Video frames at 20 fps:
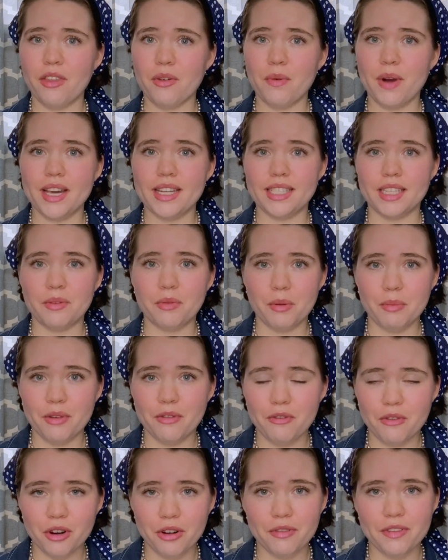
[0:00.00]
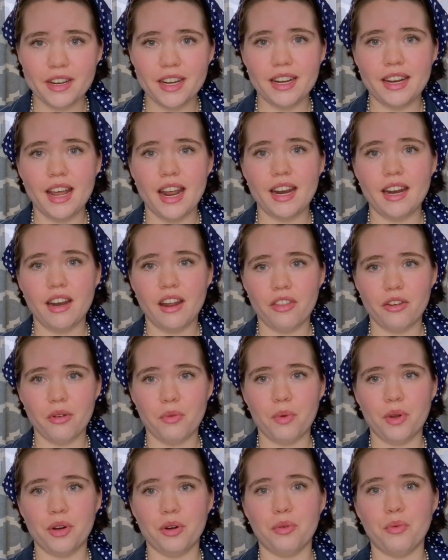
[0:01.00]
otherwise it will be forfeited and
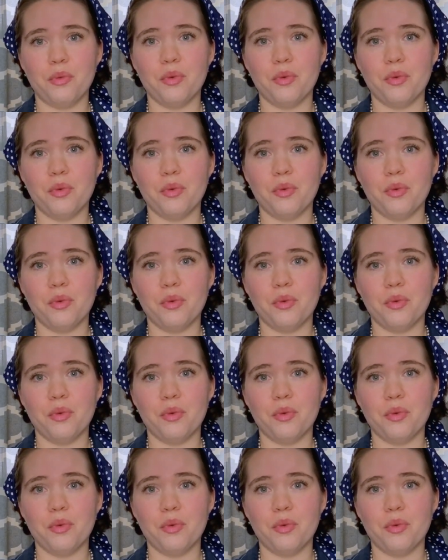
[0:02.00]
another winner